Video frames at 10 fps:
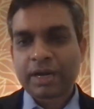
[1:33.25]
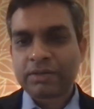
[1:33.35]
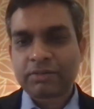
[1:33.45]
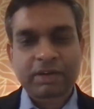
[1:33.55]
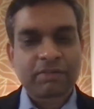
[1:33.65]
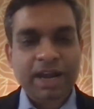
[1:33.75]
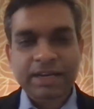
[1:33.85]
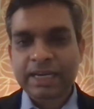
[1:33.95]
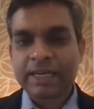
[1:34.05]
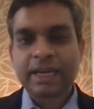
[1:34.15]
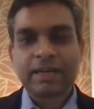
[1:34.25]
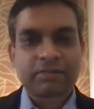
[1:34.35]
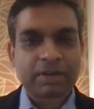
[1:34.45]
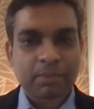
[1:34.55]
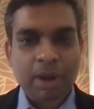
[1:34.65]
entering ride-hailing,
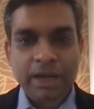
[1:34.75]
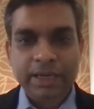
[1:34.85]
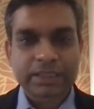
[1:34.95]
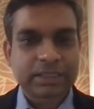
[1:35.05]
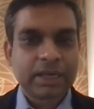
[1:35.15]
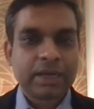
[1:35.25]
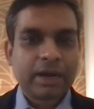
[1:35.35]
entering markets.